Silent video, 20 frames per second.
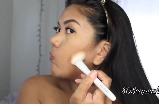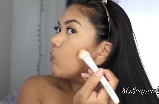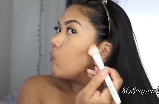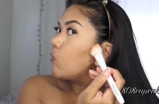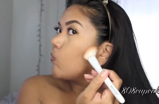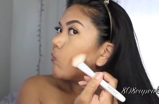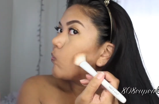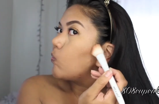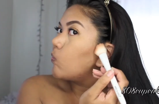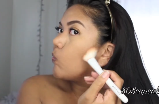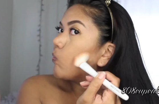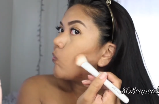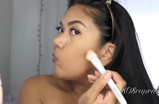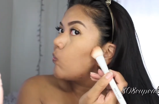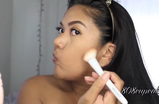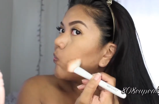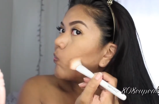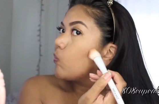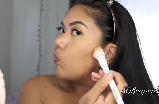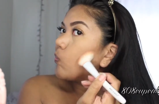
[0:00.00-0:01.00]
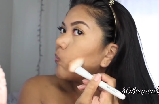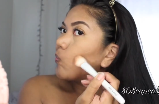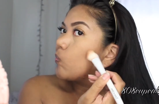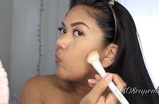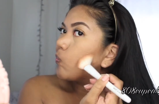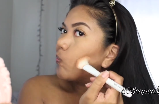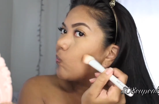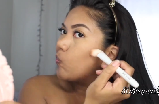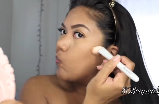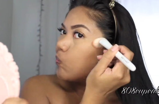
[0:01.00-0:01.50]

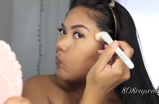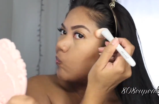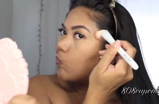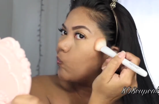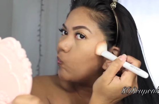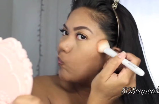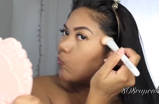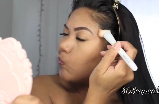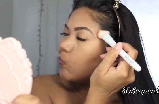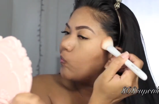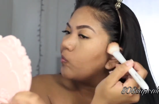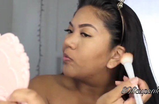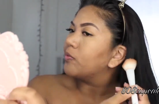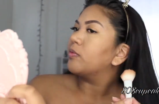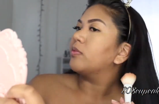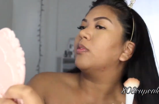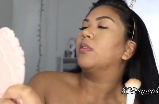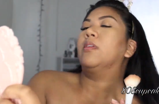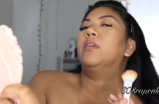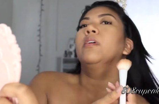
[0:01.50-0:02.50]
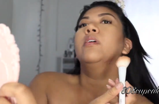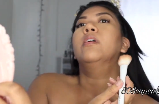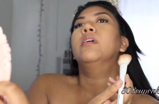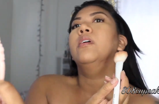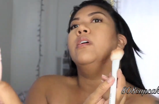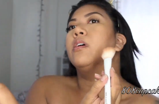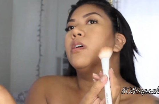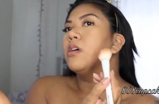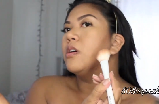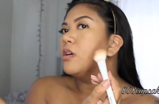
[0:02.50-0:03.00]

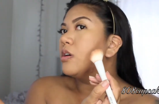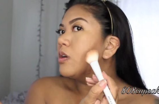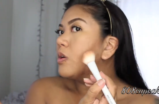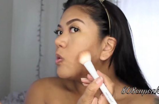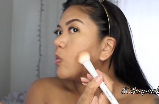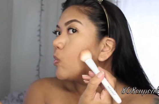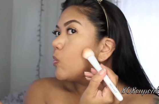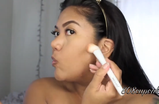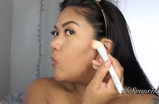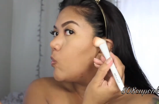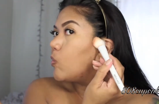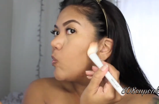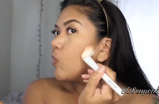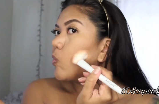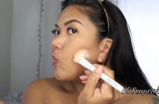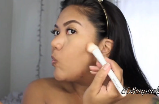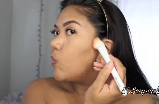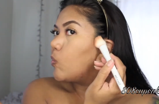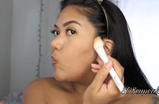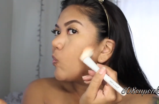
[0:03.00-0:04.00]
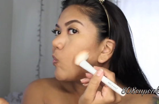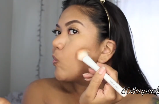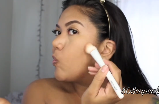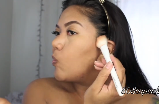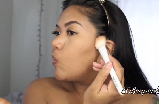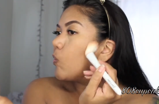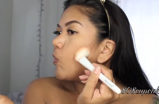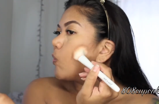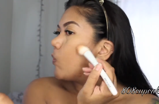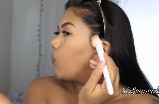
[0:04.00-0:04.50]

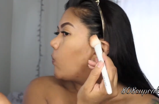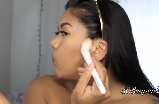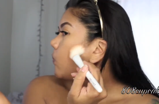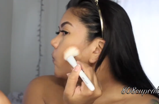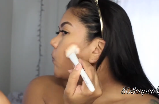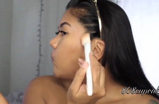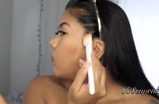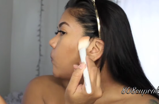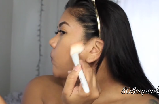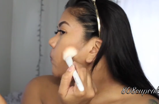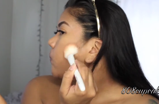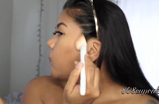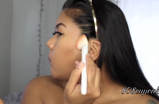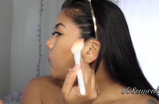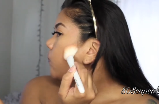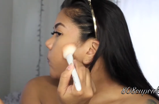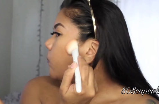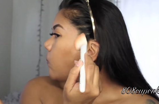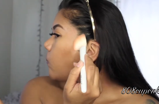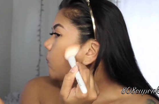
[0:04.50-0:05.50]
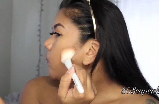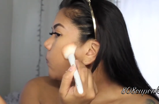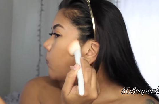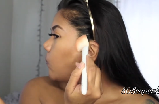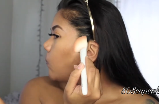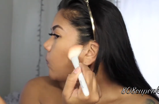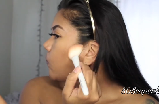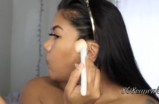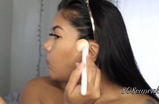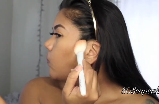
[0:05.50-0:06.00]

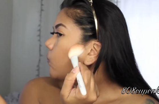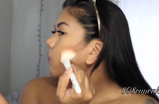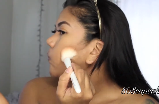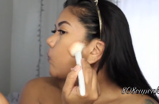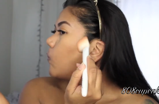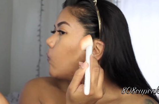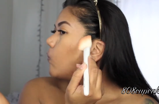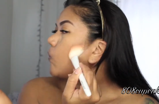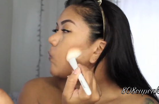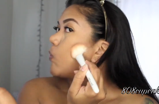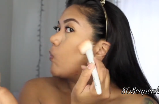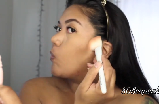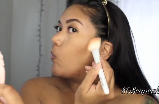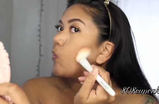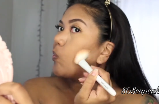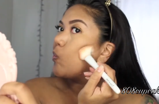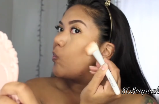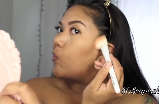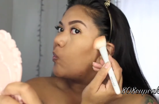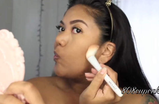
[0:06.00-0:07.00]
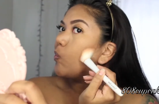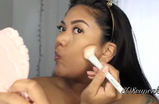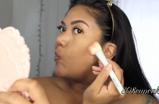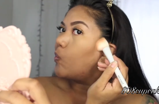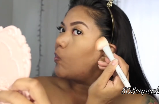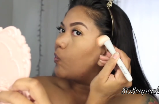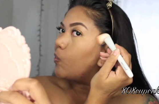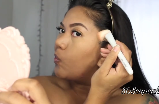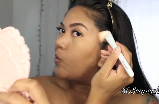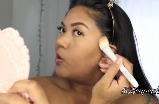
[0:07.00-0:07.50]

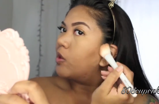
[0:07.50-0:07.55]
(silence)